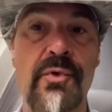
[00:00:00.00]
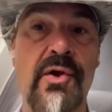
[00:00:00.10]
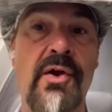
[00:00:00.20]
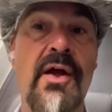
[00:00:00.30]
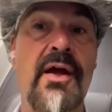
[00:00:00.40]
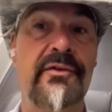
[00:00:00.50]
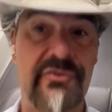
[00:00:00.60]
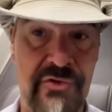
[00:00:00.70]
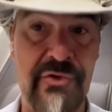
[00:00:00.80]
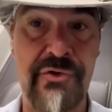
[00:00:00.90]
We're
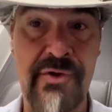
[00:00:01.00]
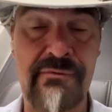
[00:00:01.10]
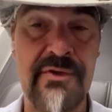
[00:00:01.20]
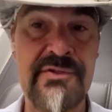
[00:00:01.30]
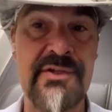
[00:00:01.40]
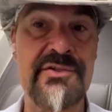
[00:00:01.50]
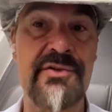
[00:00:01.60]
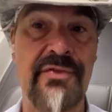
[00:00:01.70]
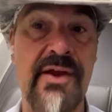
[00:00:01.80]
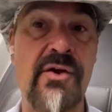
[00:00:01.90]
still nervous, and
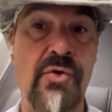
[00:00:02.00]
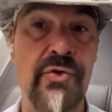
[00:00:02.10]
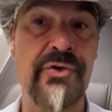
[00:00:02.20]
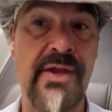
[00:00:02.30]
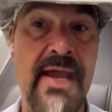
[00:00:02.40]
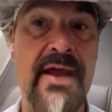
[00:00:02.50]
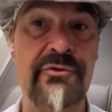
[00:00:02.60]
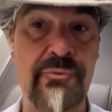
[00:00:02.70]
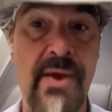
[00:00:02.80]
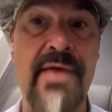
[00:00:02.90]
so they're holding
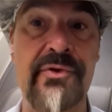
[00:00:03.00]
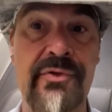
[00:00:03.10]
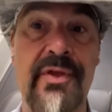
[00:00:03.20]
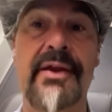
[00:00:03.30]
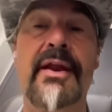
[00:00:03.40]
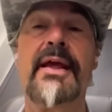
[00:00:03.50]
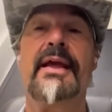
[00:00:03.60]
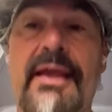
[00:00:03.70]
cash rather than